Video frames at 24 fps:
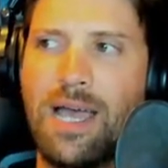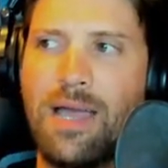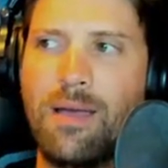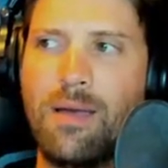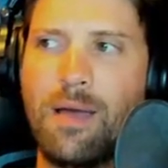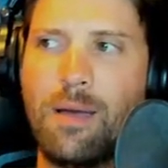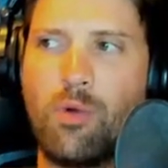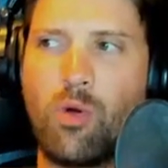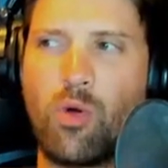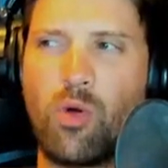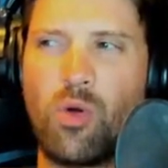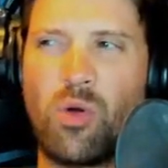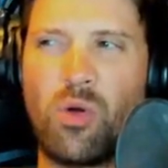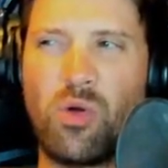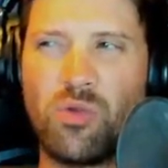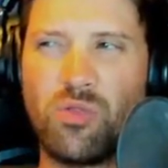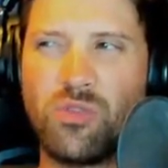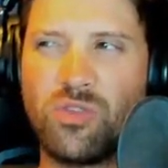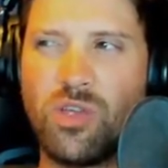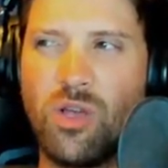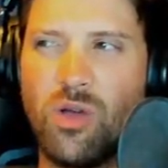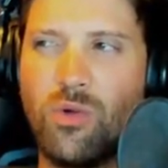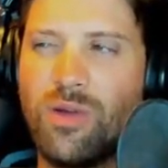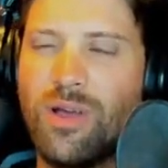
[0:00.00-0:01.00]
more earth
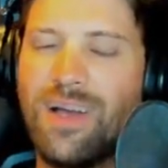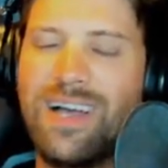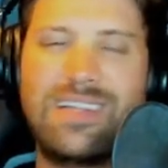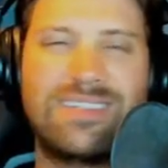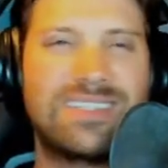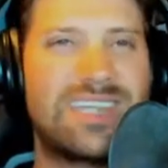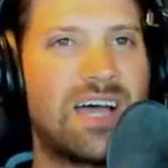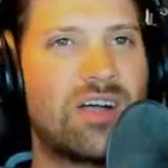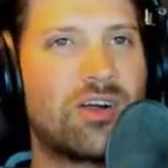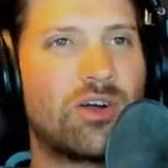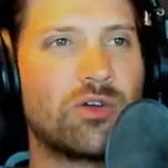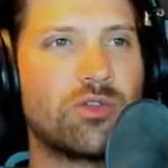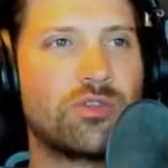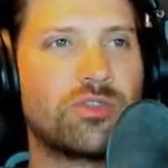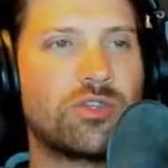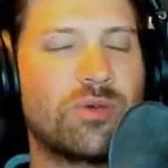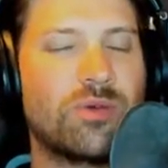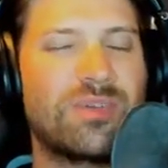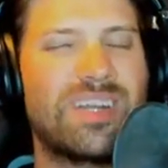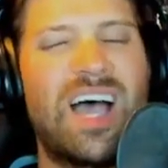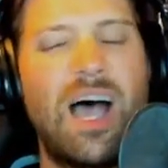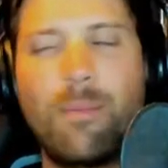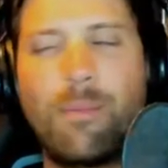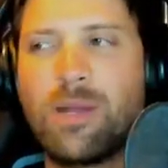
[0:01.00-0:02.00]
tone. Well, not earth
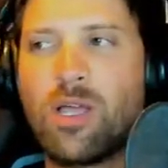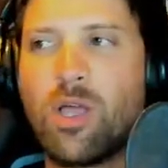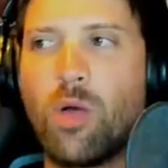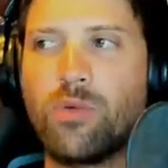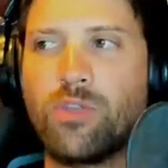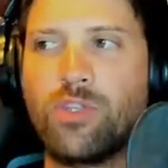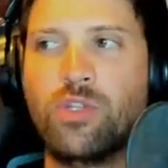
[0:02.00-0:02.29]
tone. I'm going to go with